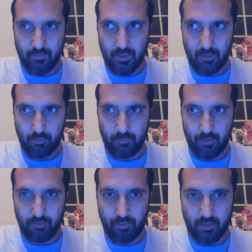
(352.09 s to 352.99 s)
I would
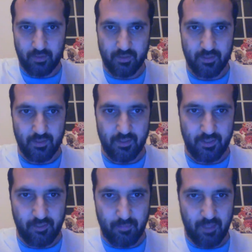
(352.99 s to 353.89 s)
much rather
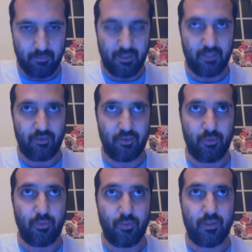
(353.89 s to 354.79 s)
give my money
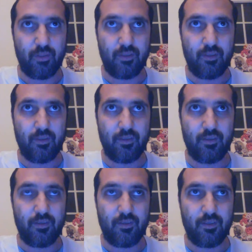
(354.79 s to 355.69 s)
to.
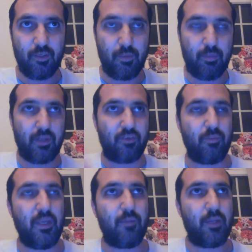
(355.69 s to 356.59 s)
To
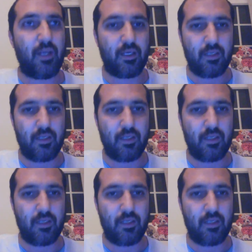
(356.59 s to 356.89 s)
me, it'd be like